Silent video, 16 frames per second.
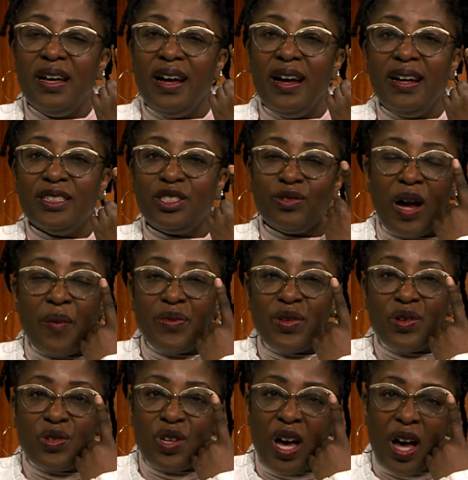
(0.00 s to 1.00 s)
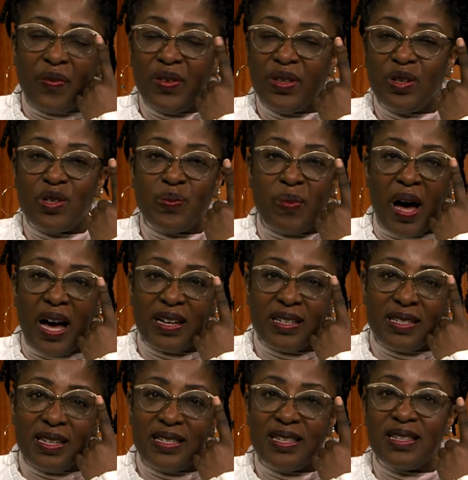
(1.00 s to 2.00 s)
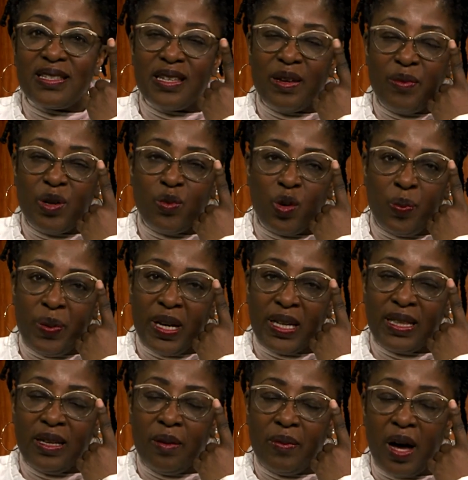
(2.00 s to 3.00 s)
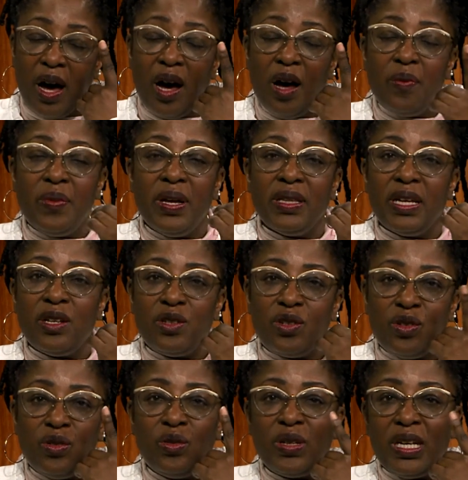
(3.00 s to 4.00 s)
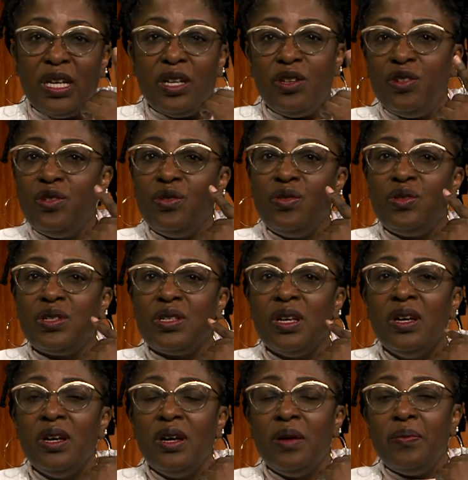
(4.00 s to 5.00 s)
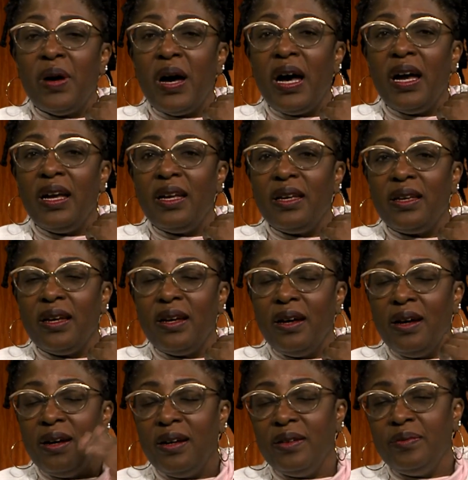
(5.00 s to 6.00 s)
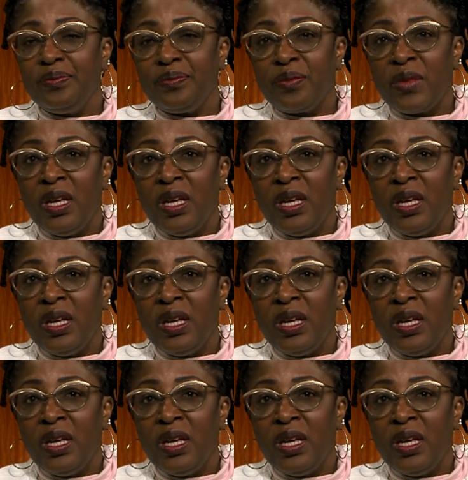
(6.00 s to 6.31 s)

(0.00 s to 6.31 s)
uh, drop those off in those boxes and someone will pick them up and they do get used by um,